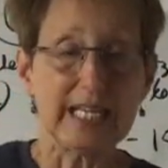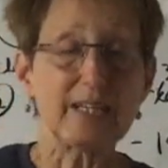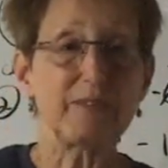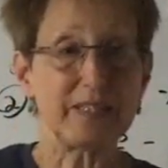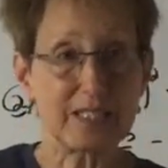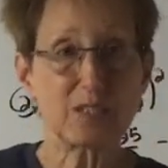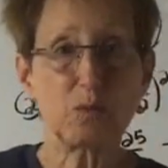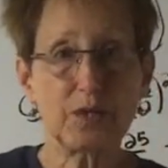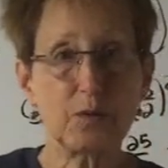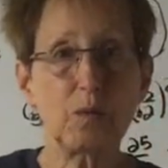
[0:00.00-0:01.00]
If it is
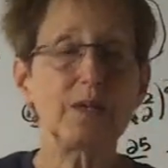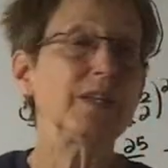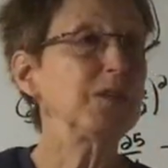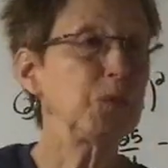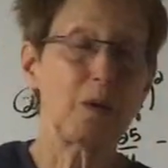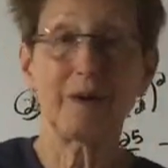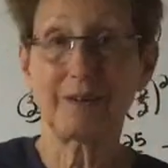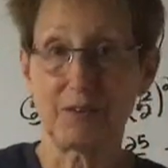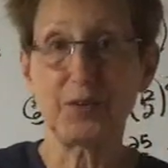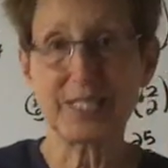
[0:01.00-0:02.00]
one-to-one, then you are
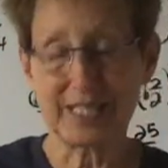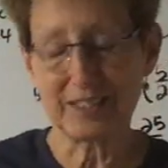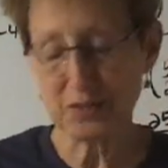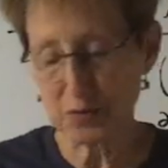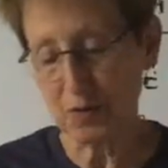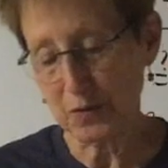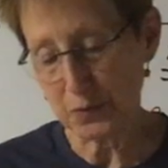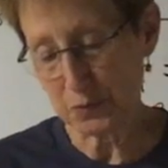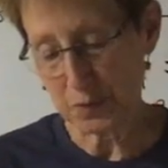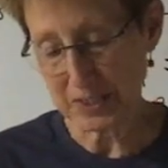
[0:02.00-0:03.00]
going to answer all
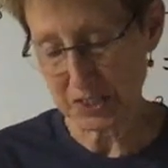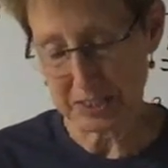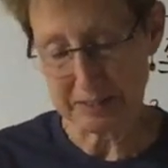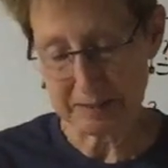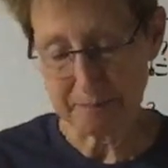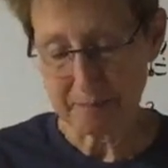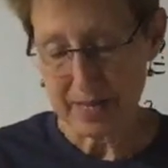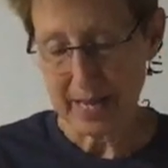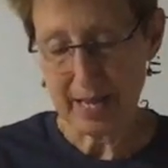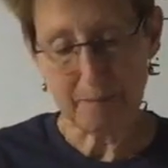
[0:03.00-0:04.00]
those questions.
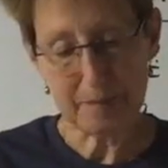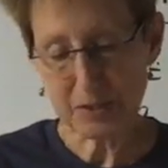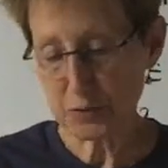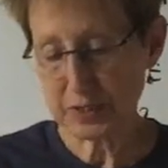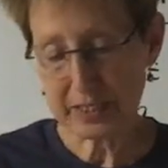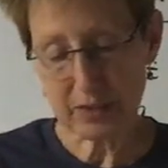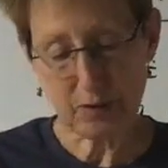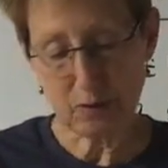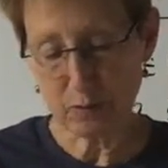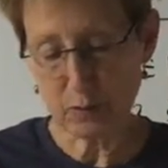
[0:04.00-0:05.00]
And be sure to
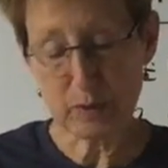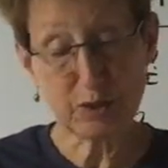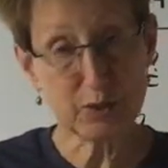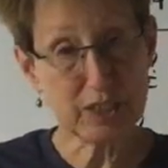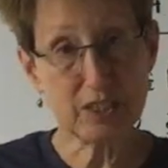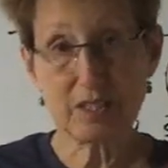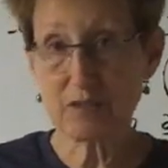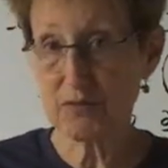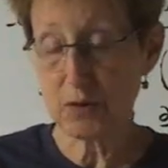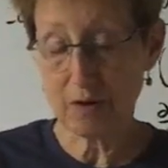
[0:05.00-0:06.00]
carry over restrictions
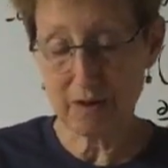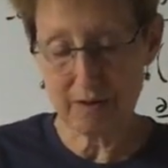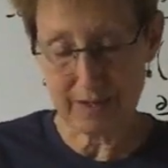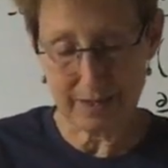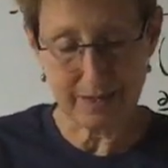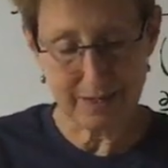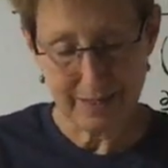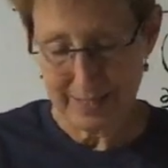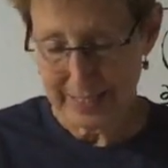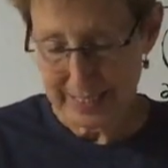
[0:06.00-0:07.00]
if there are any.
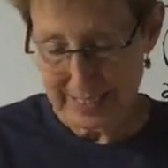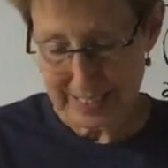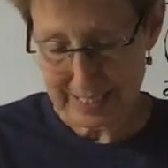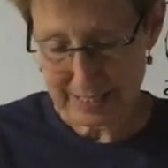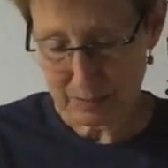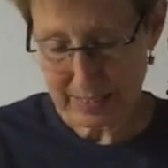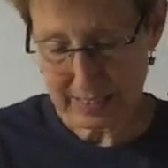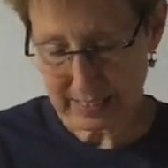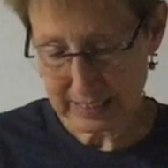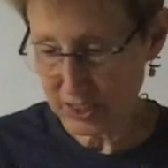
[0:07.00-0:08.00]
So that was
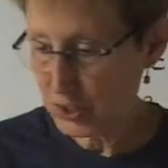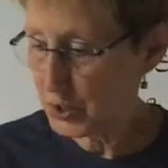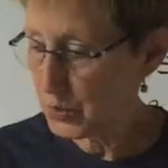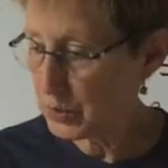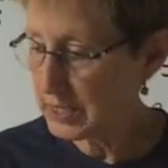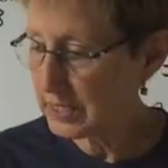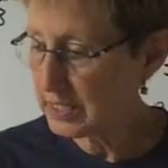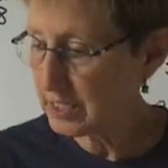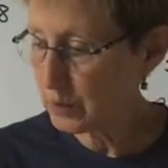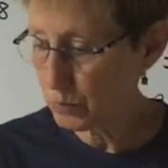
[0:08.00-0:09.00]
6.2,
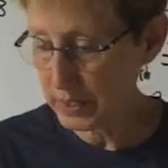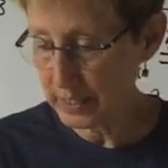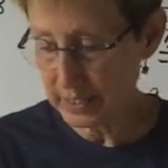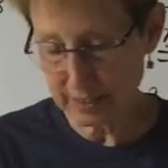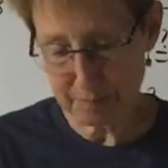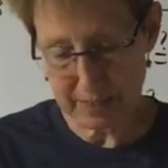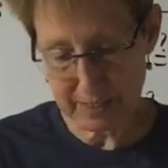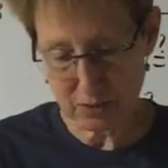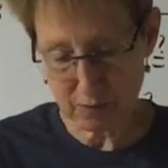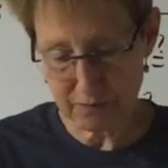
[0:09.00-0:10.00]
6.3,
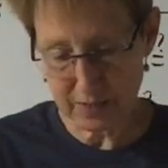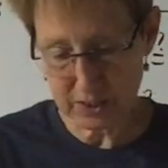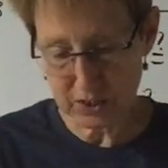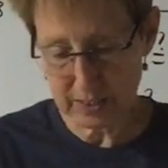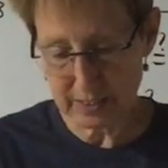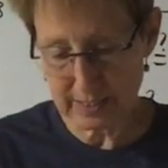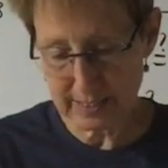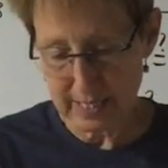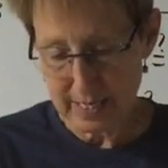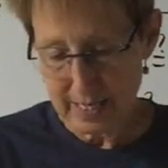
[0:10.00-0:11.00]
exponential functions.